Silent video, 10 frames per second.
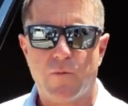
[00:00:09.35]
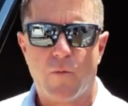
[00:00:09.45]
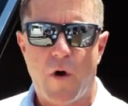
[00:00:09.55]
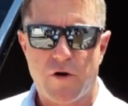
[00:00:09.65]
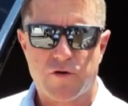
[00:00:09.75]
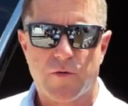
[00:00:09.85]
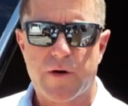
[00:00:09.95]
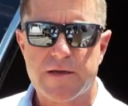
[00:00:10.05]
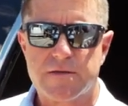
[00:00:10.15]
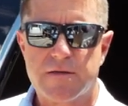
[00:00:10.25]
water
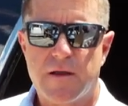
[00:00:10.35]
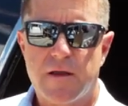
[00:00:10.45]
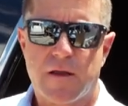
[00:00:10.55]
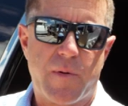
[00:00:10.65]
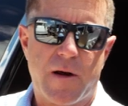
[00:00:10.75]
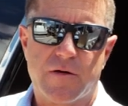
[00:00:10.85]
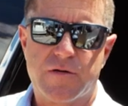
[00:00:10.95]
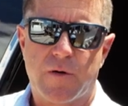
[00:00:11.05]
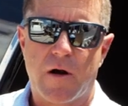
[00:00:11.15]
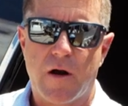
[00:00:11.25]
toys compared
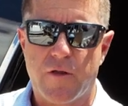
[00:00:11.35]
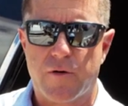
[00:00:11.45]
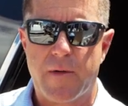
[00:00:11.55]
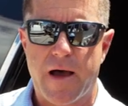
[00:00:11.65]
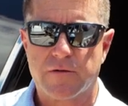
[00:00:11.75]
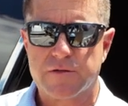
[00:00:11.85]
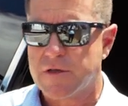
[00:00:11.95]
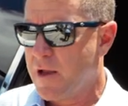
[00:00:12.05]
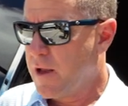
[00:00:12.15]
to our other models.